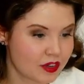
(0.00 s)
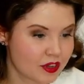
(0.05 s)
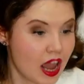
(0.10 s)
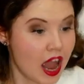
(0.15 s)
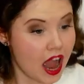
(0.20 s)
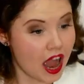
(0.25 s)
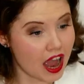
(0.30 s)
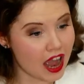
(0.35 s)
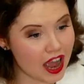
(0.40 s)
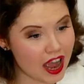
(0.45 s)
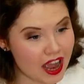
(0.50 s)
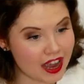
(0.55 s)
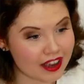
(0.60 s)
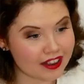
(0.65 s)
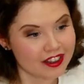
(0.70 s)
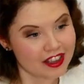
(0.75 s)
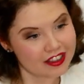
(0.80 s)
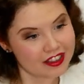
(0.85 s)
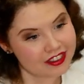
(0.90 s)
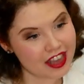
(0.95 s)
Aha!
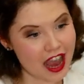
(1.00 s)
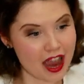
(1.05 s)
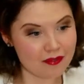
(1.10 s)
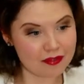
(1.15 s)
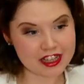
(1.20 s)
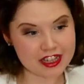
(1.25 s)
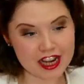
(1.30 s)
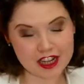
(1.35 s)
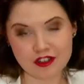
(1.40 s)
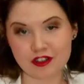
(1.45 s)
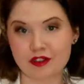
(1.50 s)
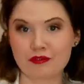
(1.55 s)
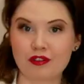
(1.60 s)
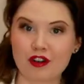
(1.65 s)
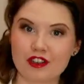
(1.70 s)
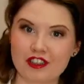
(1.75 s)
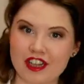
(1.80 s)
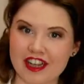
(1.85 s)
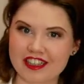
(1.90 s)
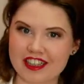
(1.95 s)
The Haberdashery
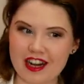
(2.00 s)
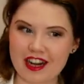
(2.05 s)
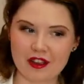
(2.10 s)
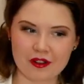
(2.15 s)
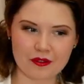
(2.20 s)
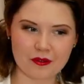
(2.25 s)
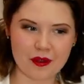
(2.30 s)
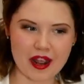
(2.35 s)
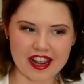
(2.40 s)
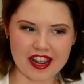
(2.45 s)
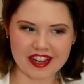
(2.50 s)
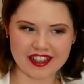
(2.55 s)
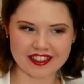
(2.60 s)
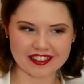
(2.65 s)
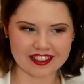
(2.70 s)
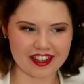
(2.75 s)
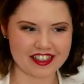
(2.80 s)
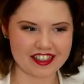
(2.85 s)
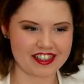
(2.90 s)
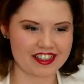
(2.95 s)
Project. Hello, Wayne.
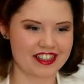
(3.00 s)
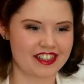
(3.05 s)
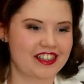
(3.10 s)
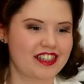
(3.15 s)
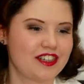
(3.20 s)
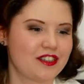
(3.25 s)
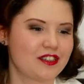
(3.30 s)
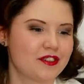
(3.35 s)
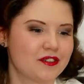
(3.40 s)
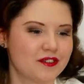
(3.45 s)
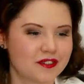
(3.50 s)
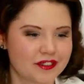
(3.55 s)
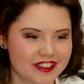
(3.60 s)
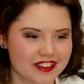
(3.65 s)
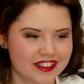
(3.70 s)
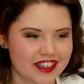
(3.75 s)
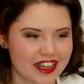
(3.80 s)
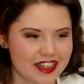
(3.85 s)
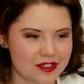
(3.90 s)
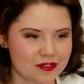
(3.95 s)
Nice to see you.
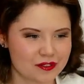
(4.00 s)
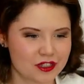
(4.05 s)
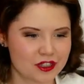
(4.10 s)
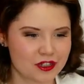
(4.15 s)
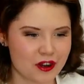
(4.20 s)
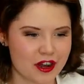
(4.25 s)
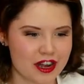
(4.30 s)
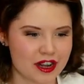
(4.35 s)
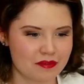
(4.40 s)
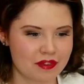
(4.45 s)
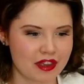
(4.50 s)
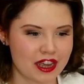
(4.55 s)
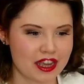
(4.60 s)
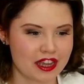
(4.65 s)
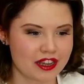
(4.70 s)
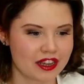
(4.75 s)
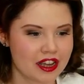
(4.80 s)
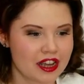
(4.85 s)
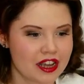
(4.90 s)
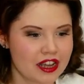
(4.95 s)
Thanks for joining
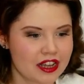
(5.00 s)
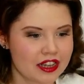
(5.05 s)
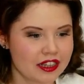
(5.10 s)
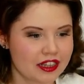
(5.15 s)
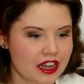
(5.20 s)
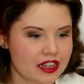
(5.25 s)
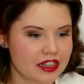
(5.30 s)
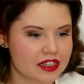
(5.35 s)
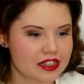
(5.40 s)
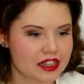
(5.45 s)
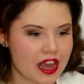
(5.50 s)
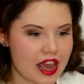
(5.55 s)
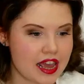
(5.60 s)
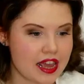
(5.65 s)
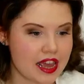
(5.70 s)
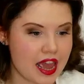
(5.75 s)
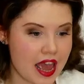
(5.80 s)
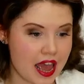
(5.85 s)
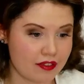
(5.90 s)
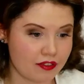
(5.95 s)
me. Yes, a
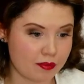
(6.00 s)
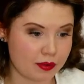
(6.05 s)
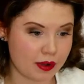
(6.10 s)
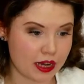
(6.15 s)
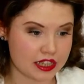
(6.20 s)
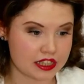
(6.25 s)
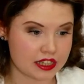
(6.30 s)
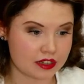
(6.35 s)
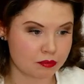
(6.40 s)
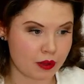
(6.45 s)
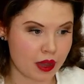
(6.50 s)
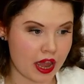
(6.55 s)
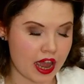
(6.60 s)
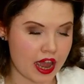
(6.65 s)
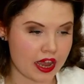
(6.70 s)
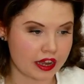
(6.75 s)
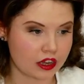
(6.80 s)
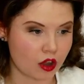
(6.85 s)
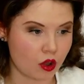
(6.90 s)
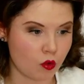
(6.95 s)
heavy plastic
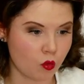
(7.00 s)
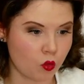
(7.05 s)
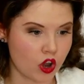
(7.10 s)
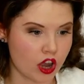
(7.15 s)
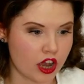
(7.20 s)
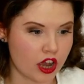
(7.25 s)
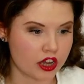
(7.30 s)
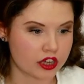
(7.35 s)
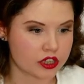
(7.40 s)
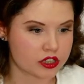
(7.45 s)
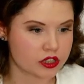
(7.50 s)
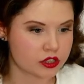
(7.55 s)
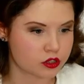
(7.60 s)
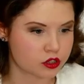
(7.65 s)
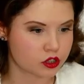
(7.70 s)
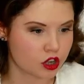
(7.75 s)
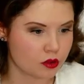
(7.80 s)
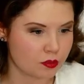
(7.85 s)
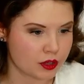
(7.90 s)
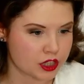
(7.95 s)
bag works
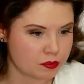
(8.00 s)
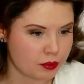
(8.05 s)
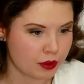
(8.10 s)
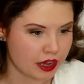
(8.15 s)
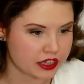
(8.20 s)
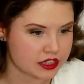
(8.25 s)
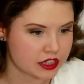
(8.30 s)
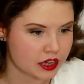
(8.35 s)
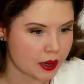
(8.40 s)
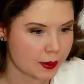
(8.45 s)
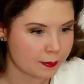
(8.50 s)
so much better.